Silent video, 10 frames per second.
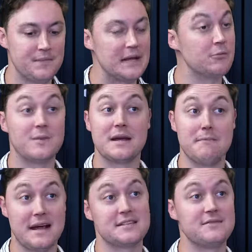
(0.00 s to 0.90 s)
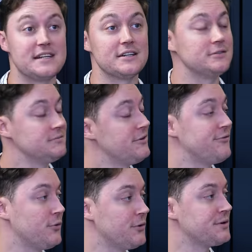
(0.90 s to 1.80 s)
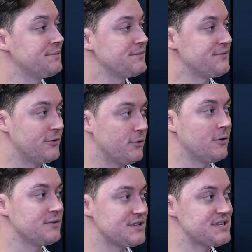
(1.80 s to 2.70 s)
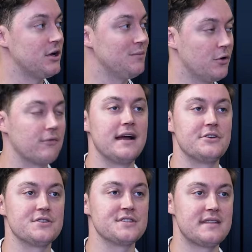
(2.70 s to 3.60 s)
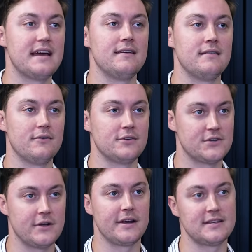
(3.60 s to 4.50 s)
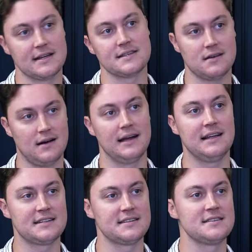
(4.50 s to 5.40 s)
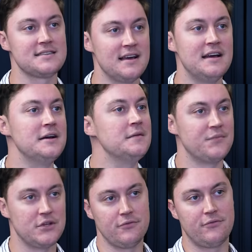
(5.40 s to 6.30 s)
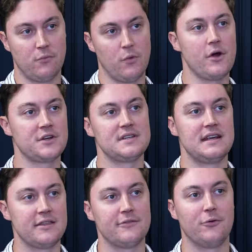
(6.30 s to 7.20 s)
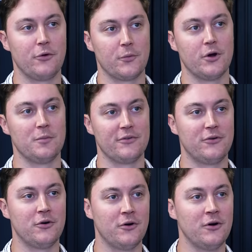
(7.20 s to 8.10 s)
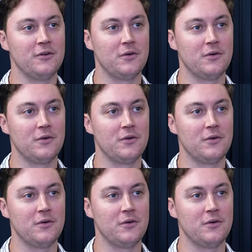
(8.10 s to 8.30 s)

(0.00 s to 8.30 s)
It would be a massive deal for Ford mm. for to sell more Rangers than Toyota does Hiluxes. You've worked in the Ford world before. I